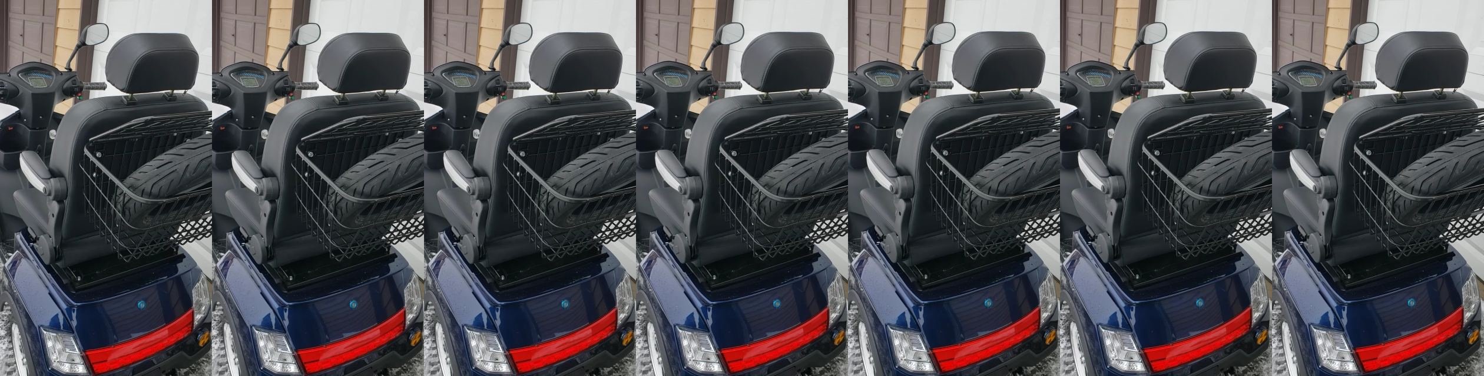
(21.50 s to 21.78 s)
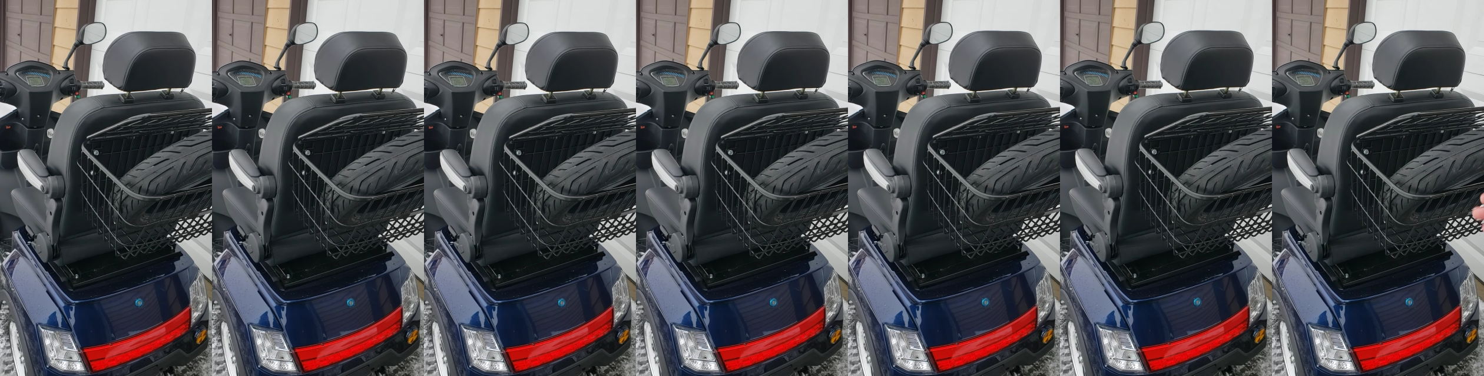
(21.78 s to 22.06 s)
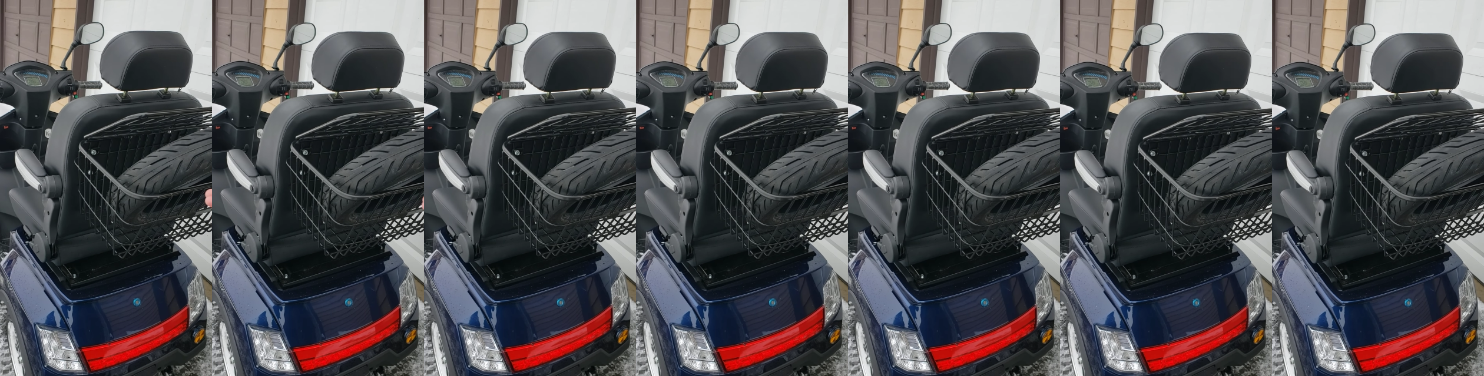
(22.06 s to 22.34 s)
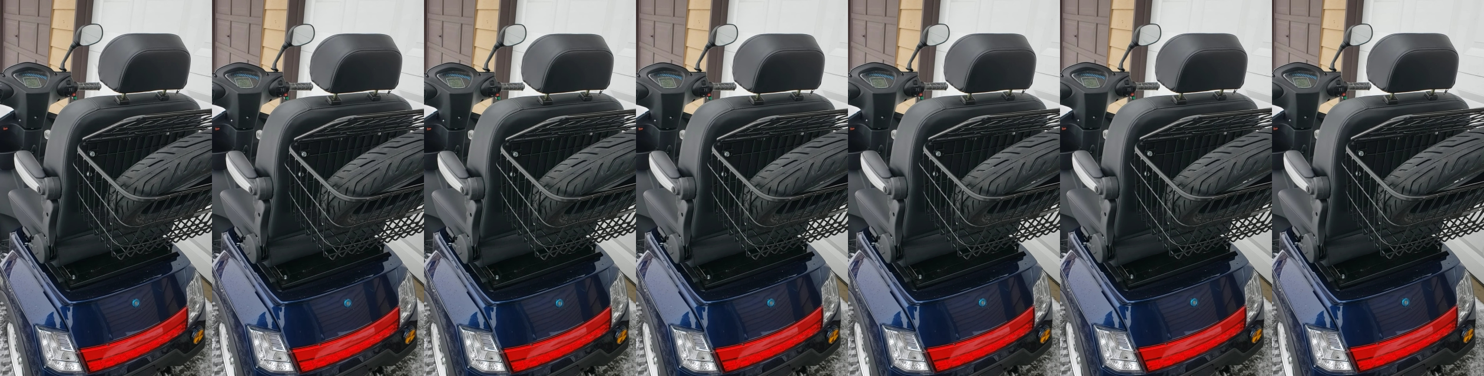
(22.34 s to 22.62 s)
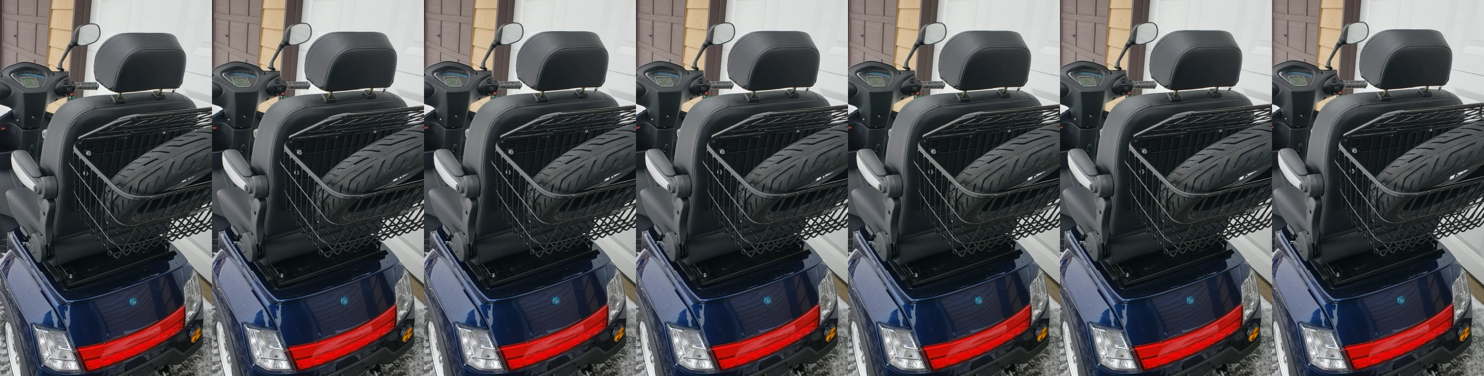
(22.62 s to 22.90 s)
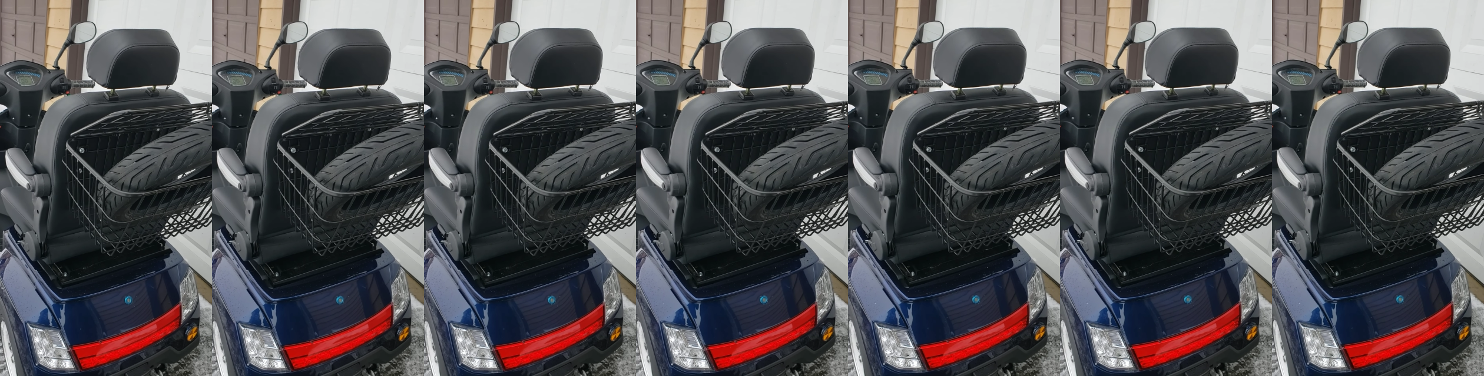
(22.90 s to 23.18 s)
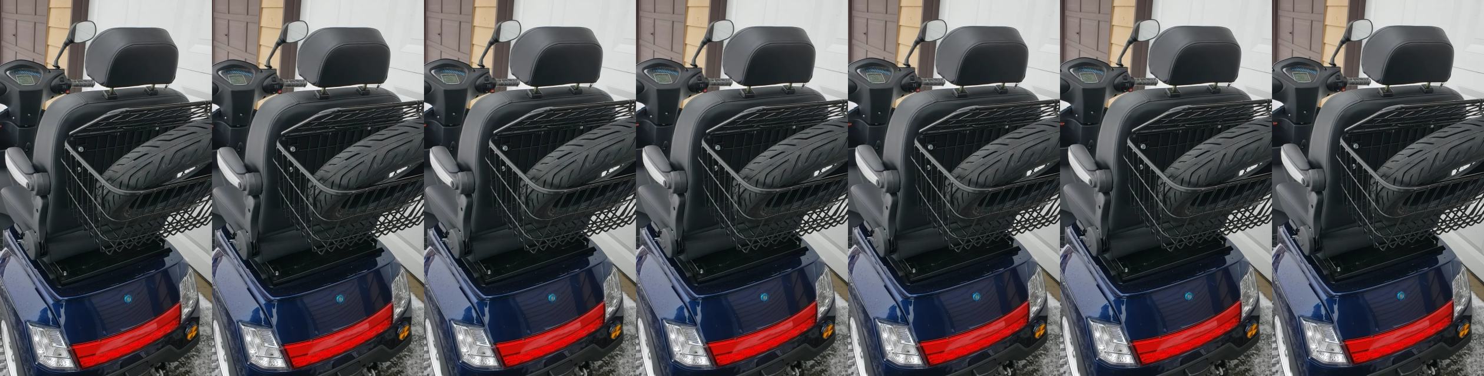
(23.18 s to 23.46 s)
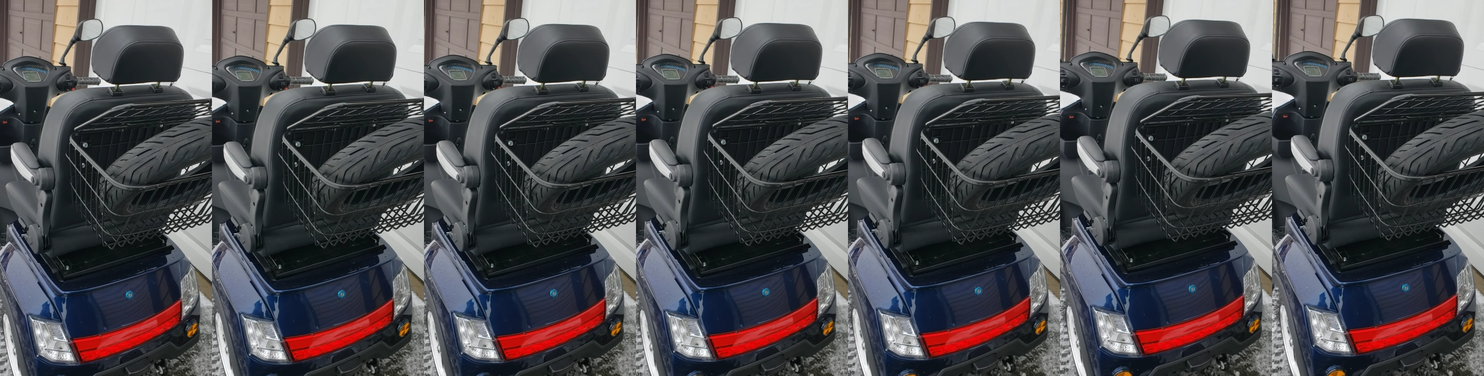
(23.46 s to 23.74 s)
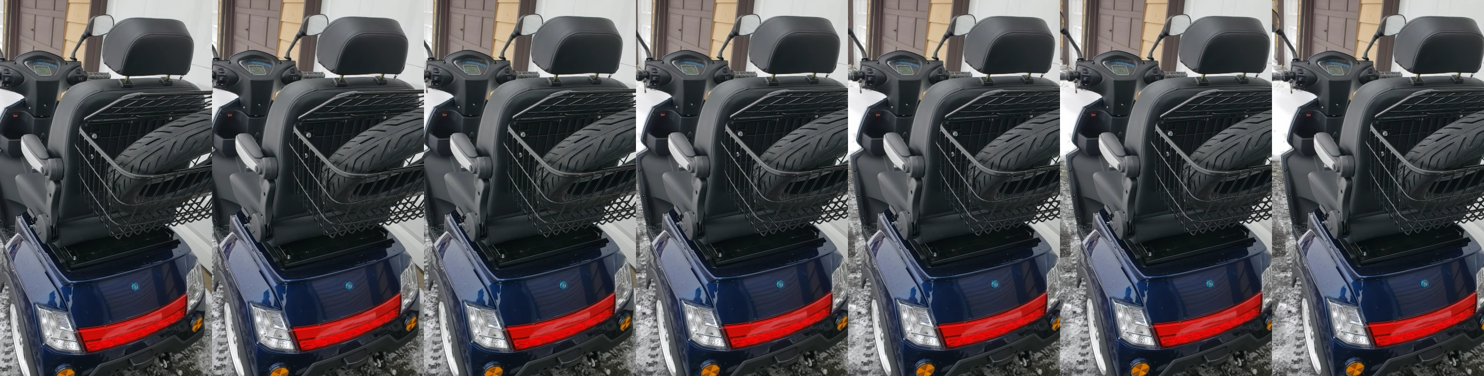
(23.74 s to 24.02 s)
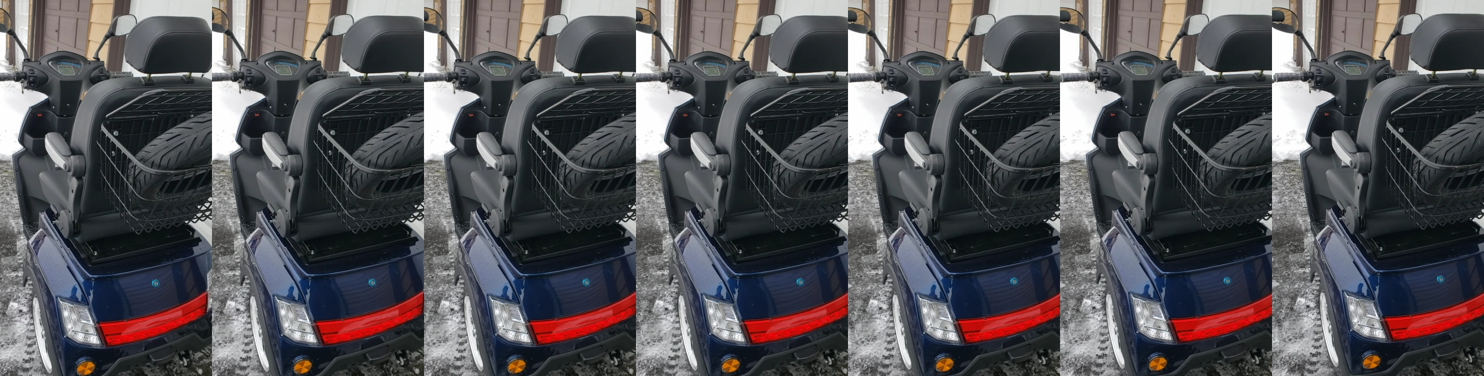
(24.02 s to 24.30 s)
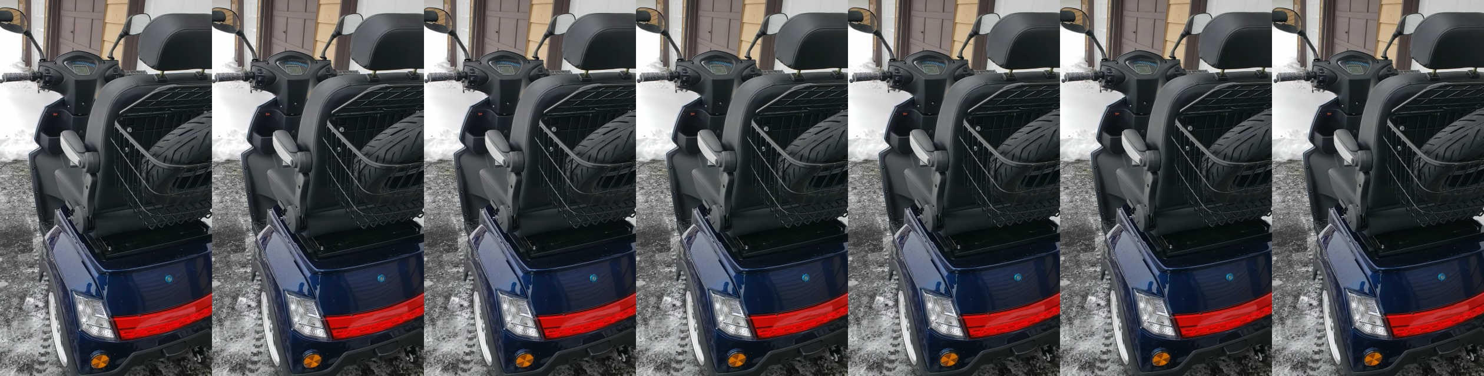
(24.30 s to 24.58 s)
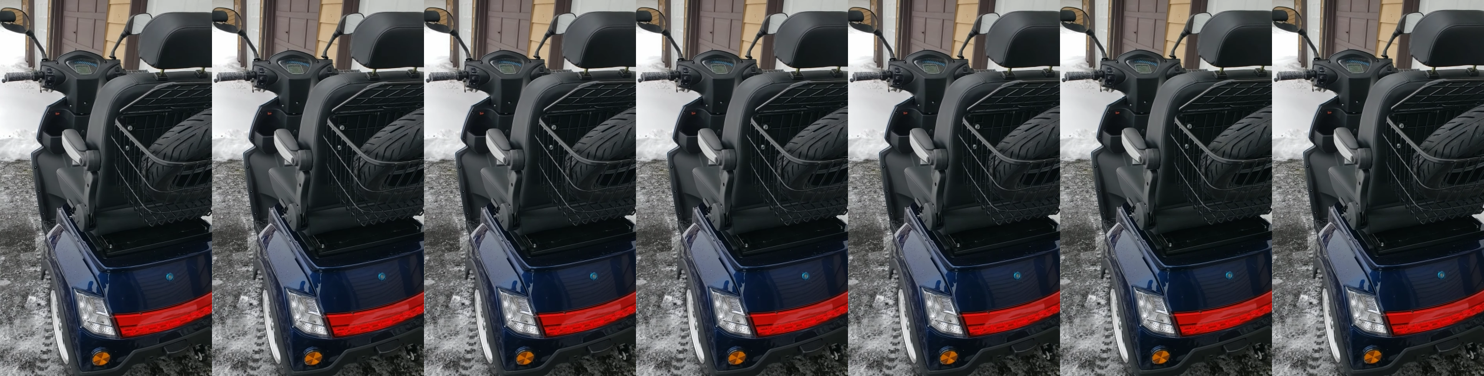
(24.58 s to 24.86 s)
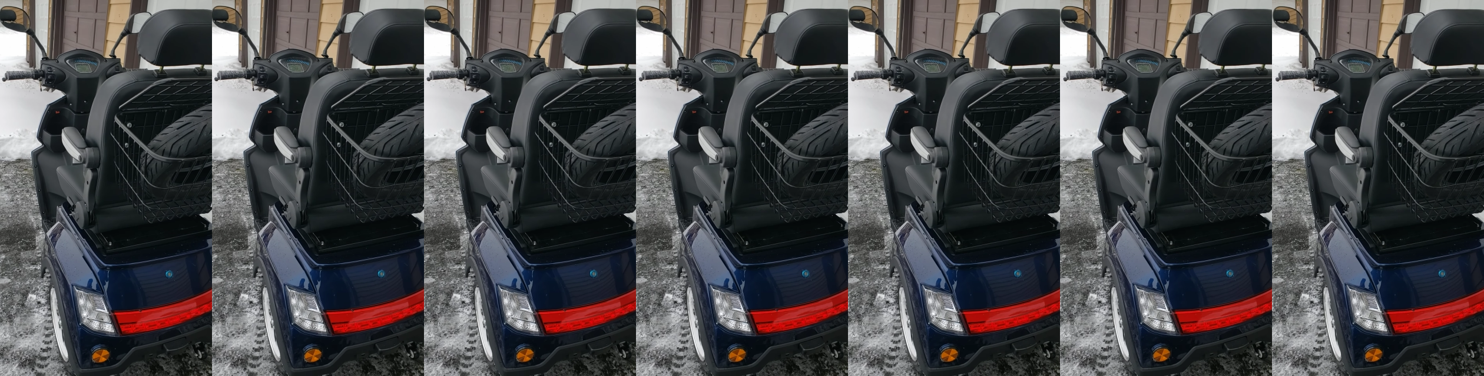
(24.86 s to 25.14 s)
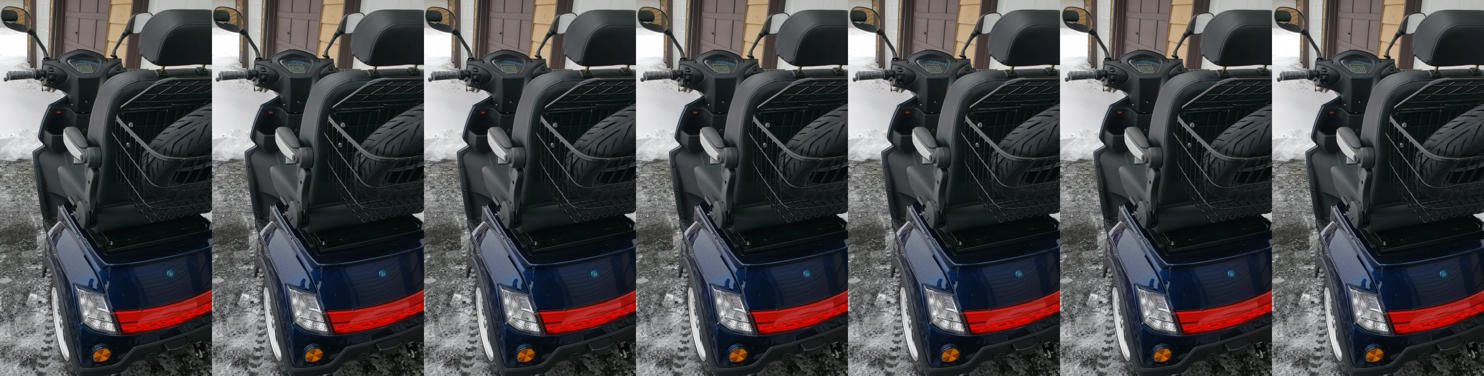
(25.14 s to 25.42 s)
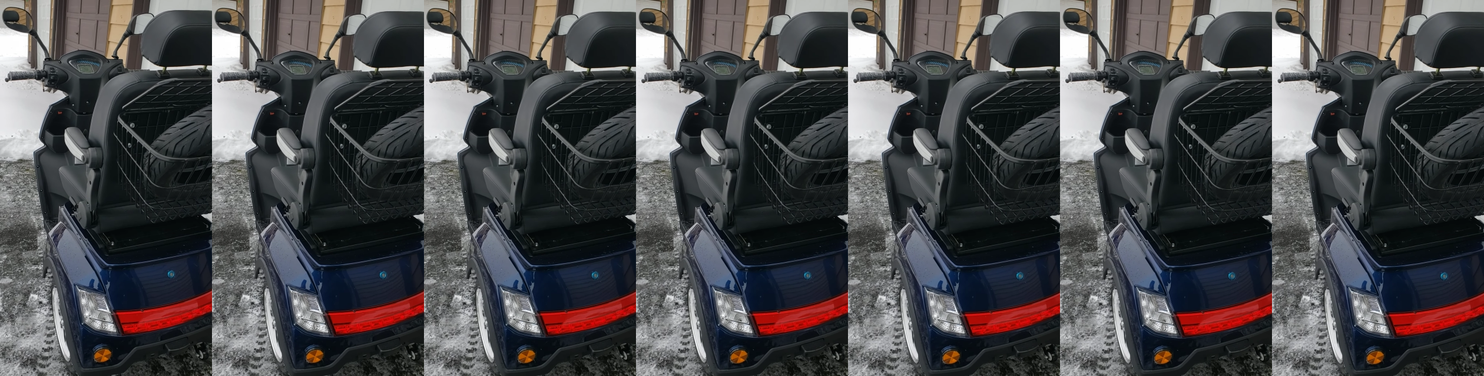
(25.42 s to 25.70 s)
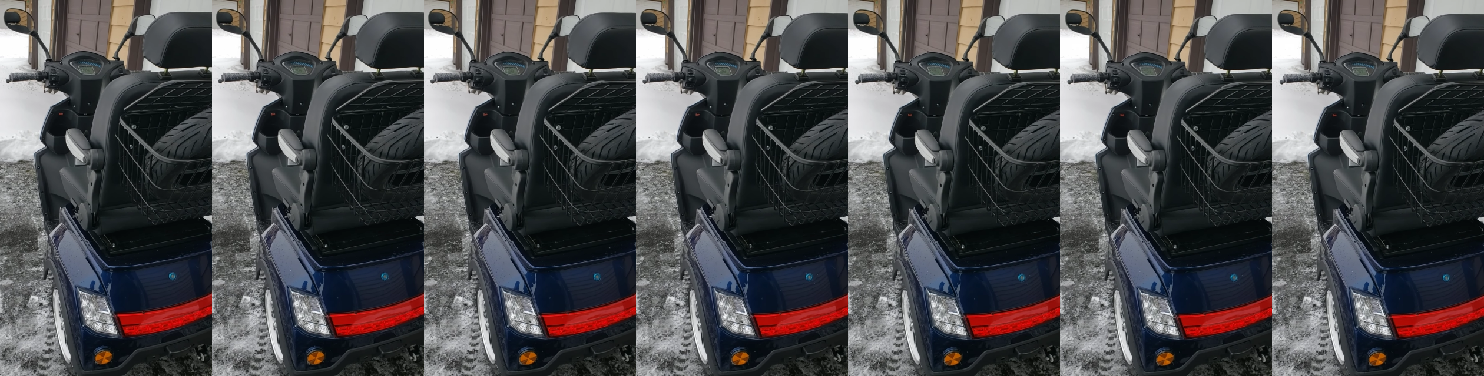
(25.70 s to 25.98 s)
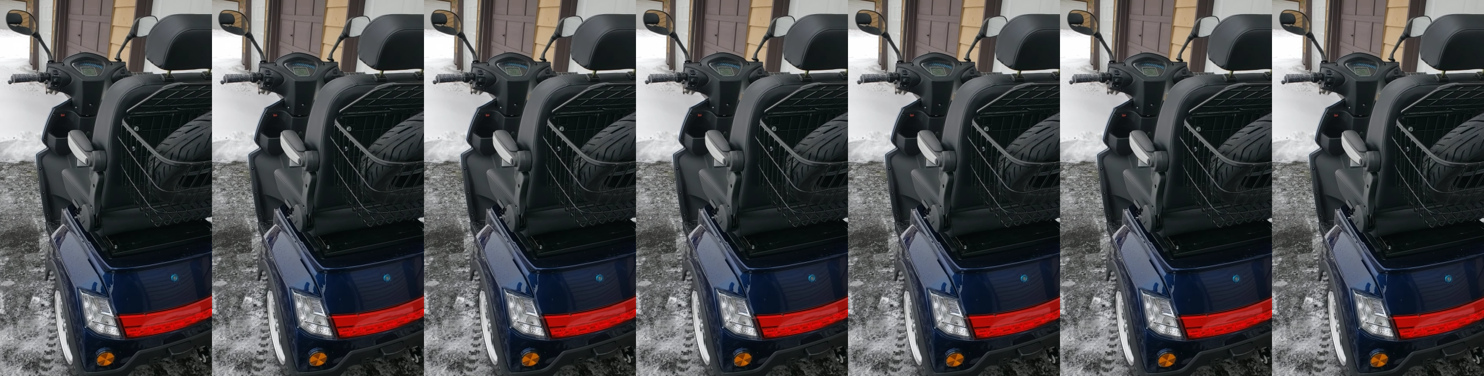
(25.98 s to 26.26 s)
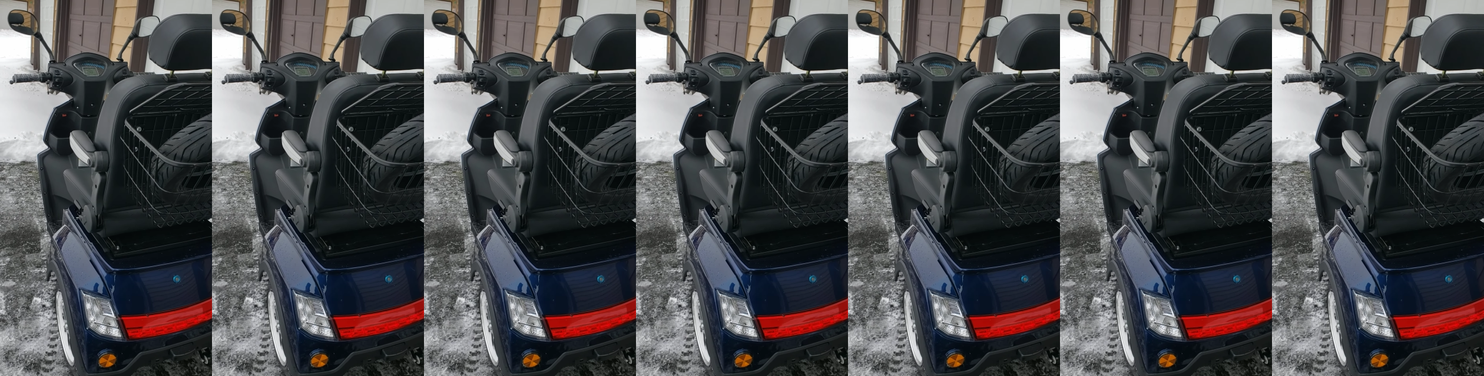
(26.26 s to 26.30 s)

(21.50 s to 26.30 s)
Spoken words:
Nobody's mouth can be seen.